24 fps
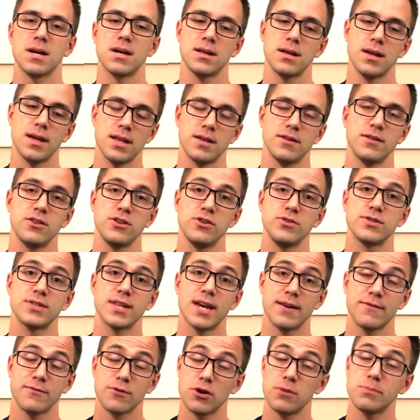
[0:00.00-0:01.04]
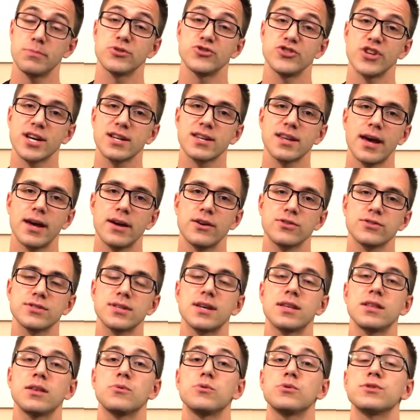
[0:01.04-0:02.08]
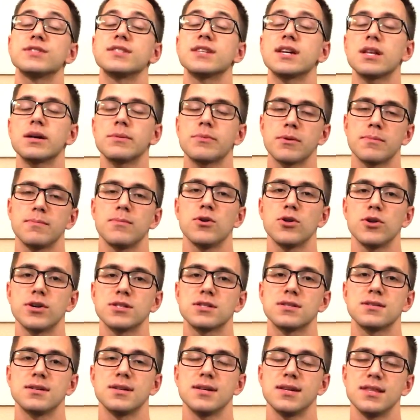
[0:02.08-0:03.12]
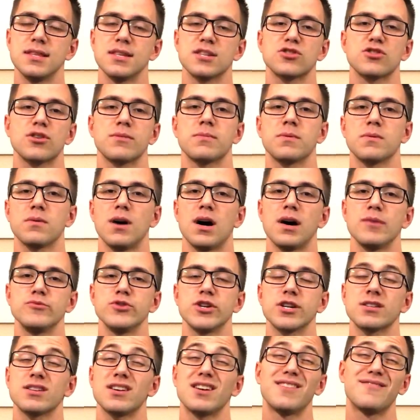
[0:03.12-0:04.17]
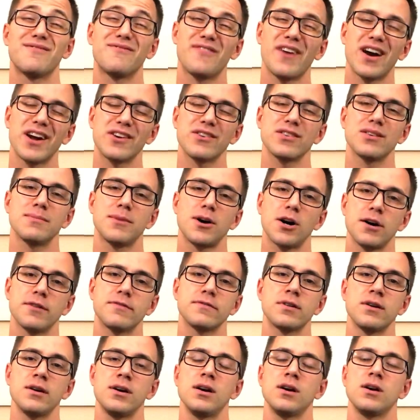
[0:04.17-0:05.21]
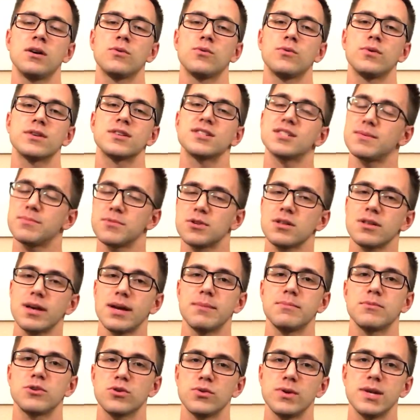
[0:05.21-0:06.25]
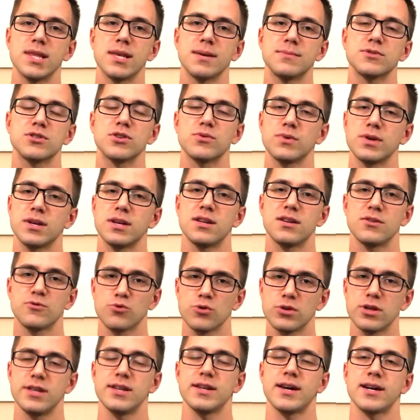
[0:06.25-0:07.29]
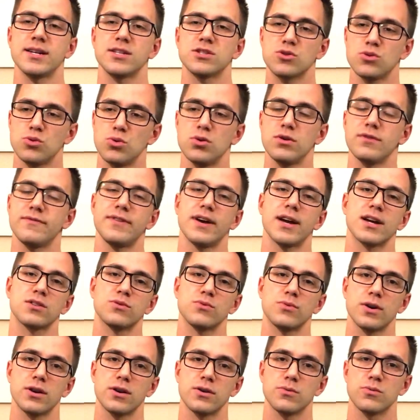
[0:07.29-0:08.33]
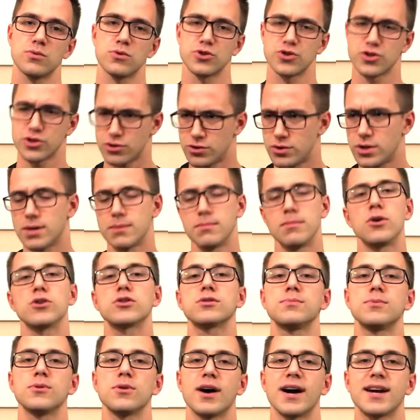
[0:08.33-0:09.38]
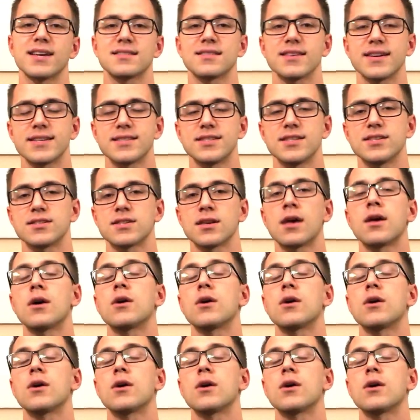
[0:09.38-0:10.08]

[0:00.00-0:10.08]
and use that for our projectiles, and then we'll set up our bullets in the scriptable object and fire them off with some delay in between them so we get a really nice cool effect where we're shooting multiple ice lances